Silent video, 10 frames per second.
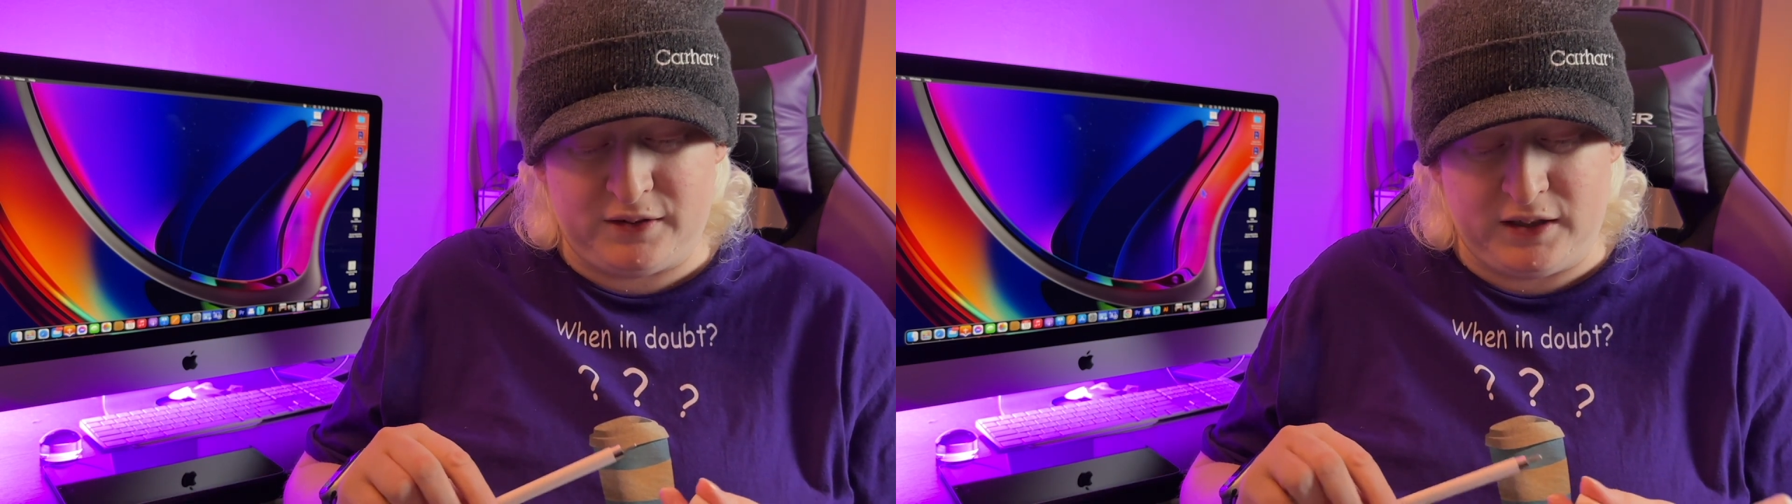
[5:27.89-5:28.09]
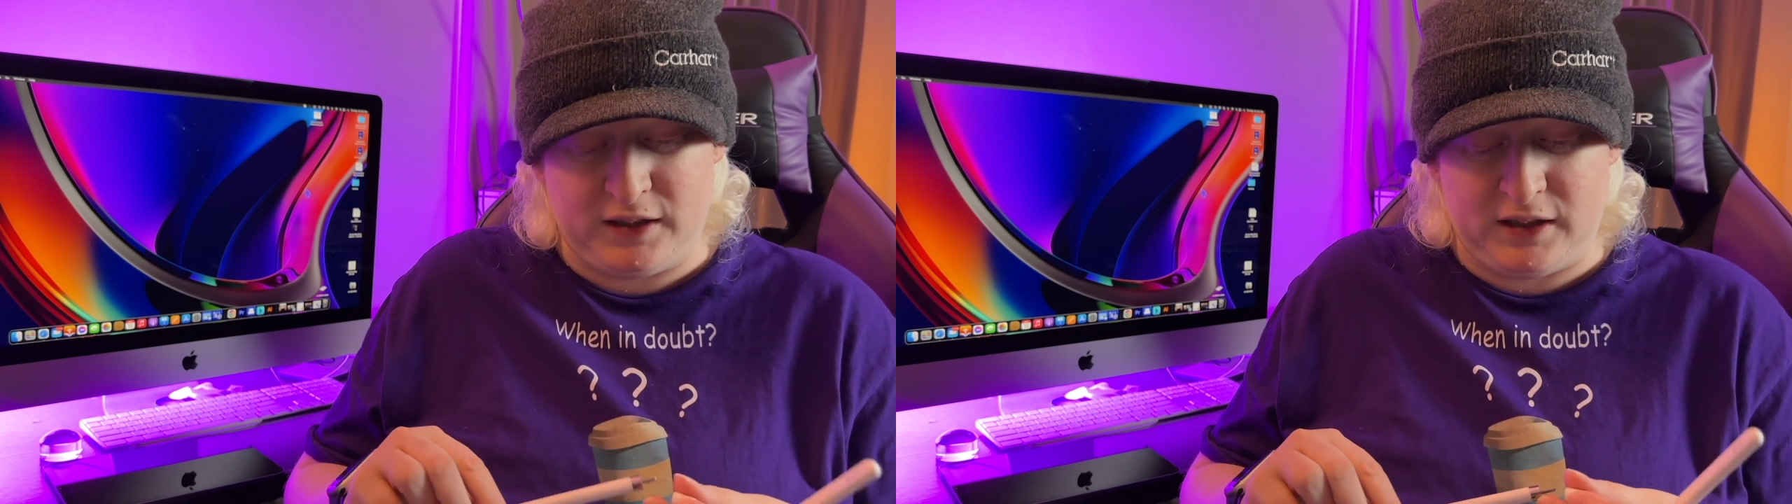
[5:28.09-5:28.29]

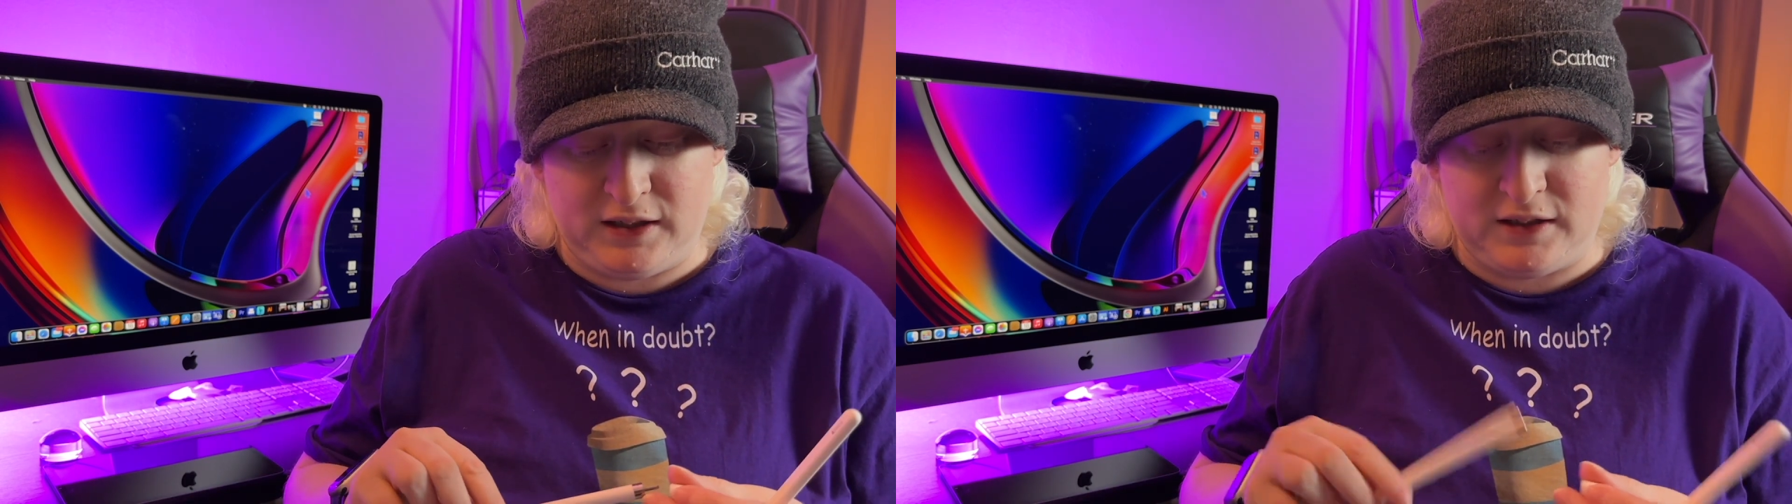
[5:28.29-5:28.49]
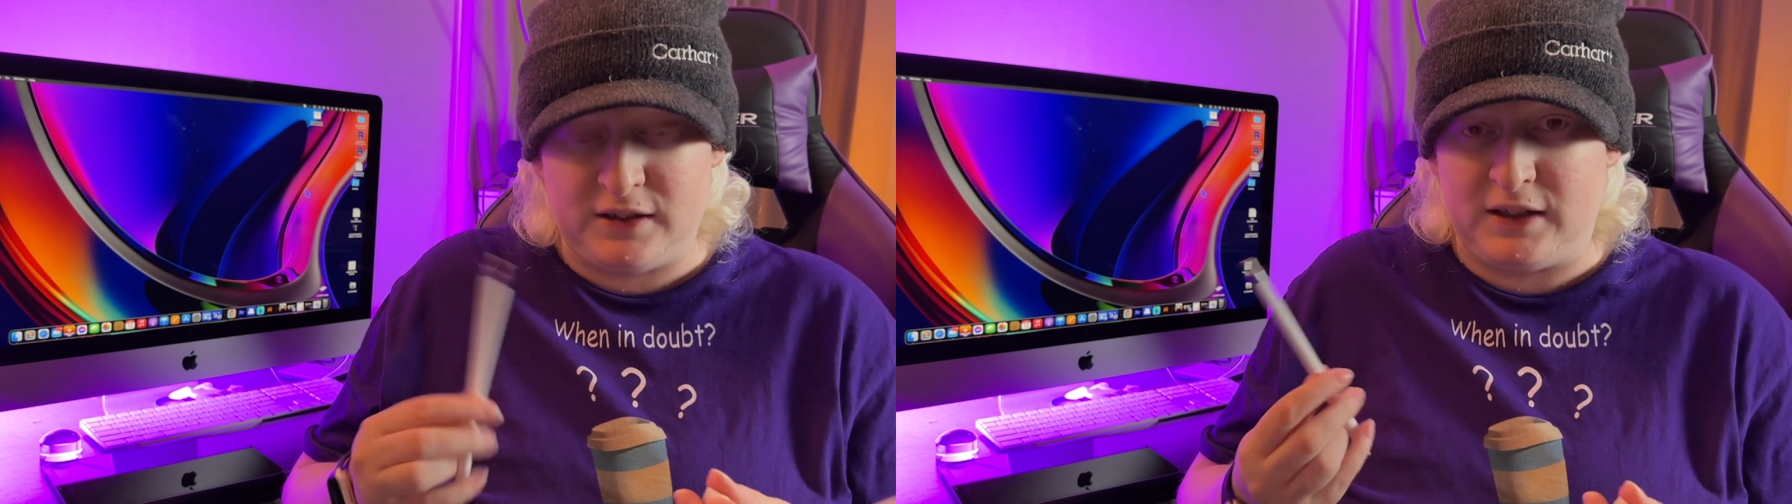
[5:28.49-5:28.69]
Like it
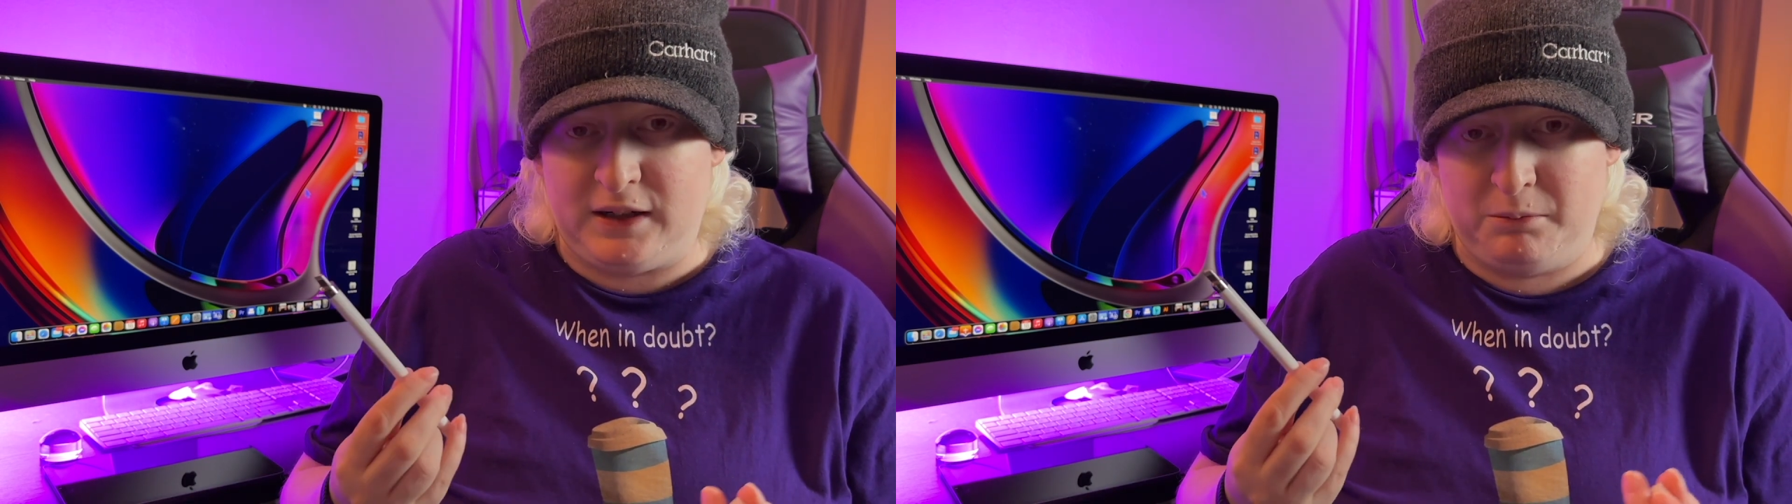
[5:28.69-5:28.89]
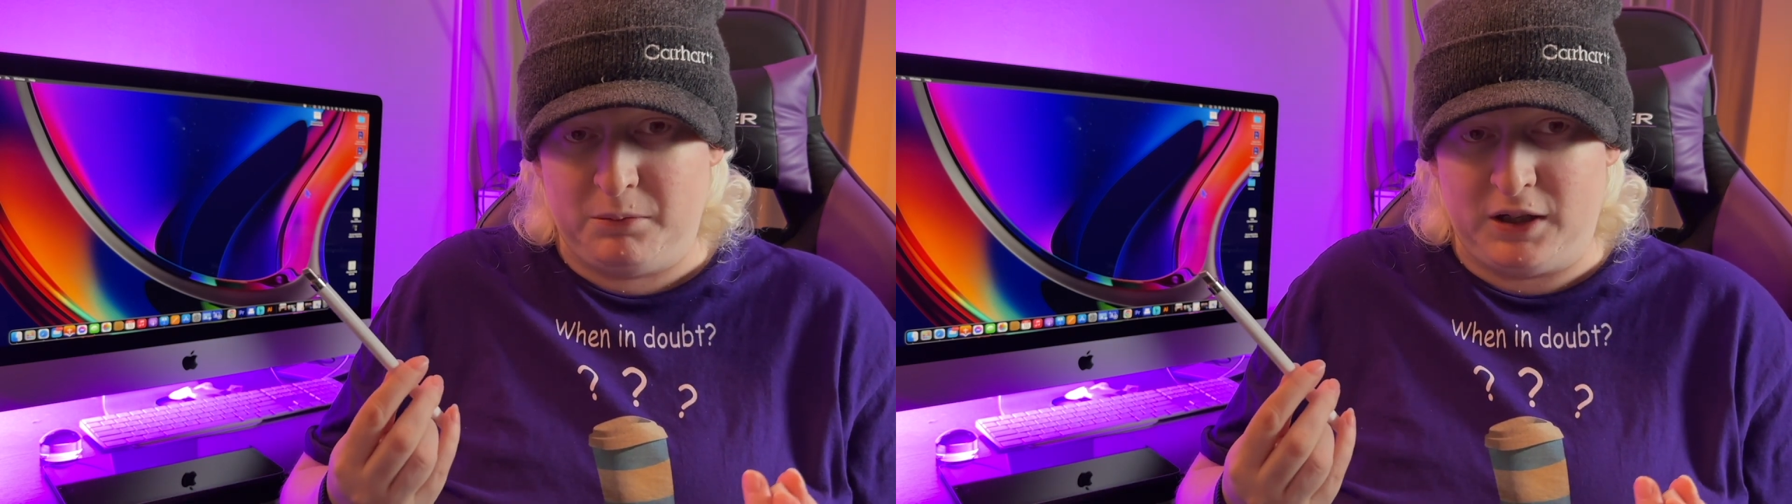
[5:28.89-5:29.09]
doesn't take
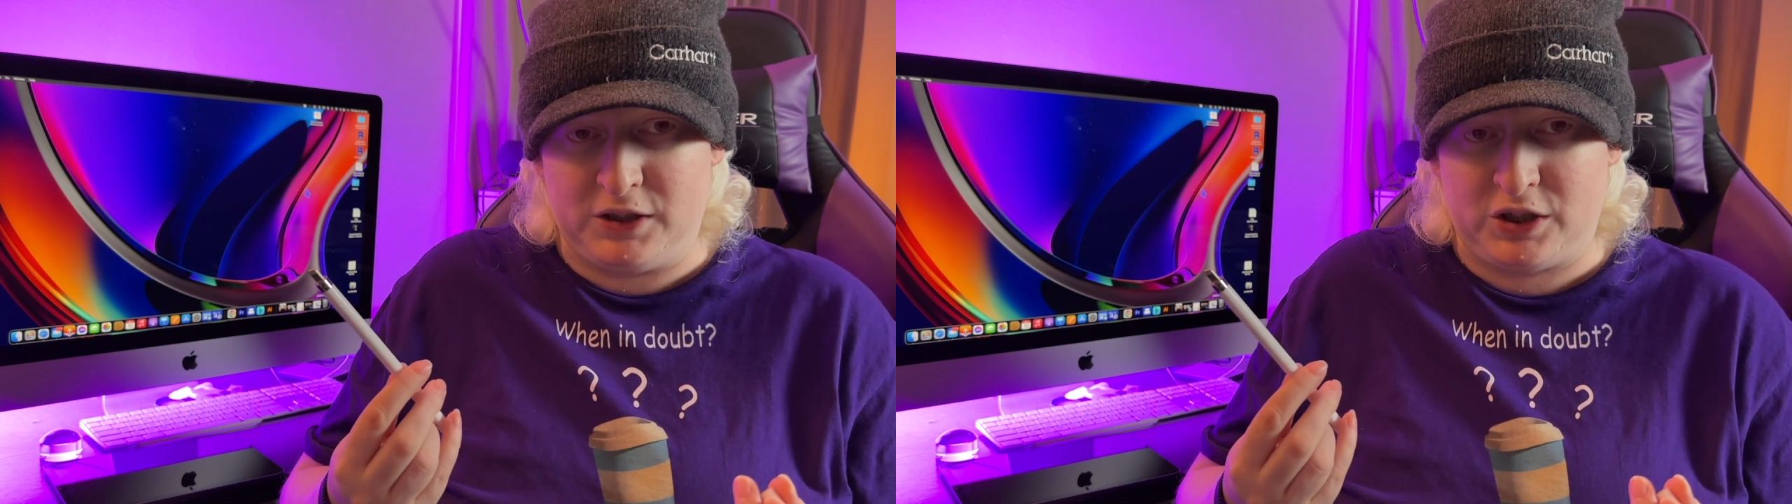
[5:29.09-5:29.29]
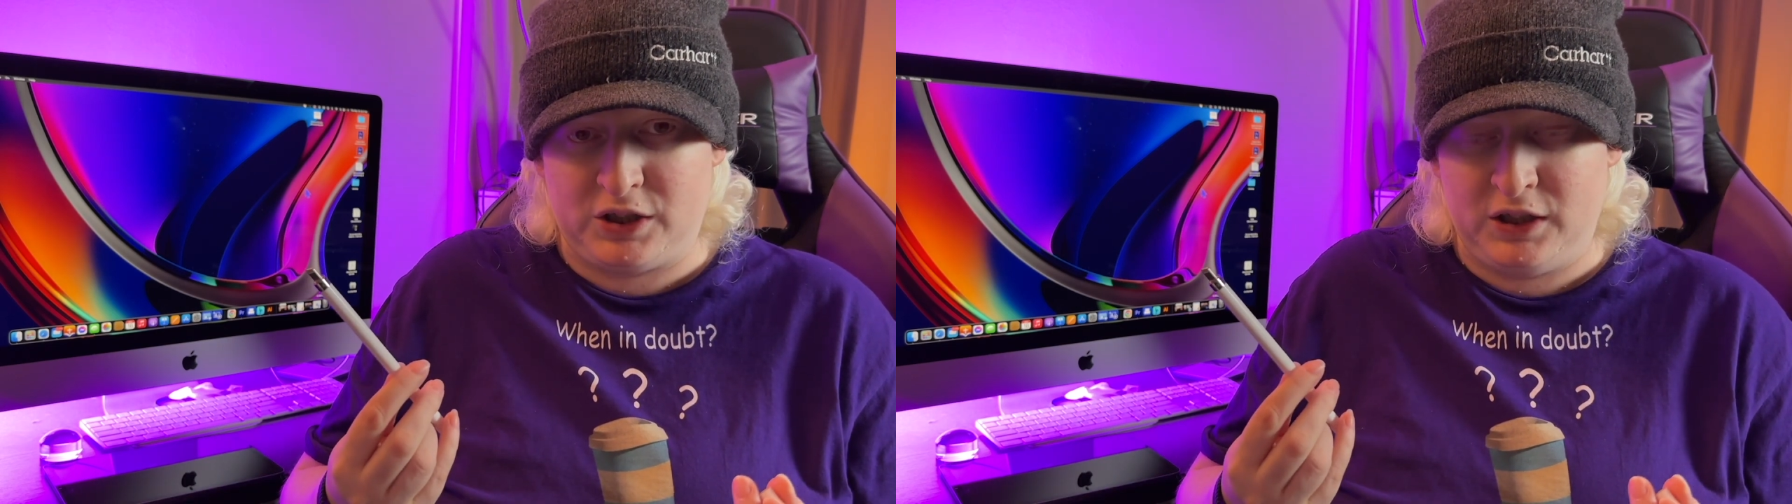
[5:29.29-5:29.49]

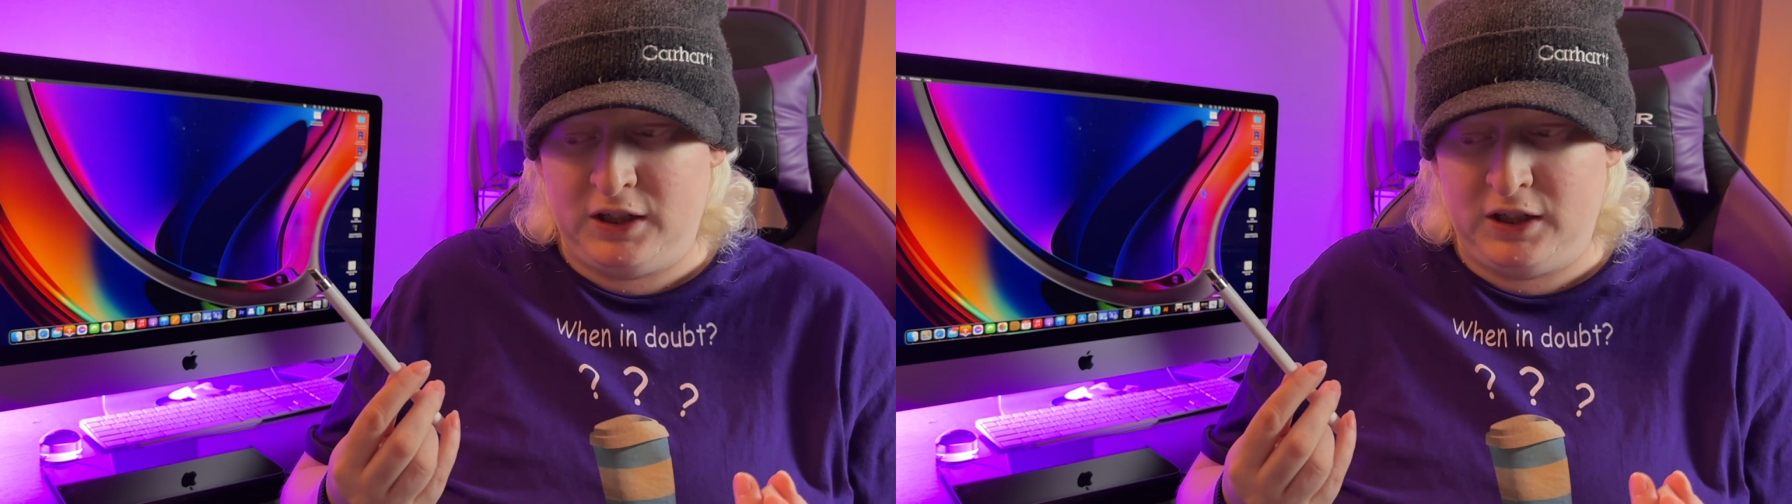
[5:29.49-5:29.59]
much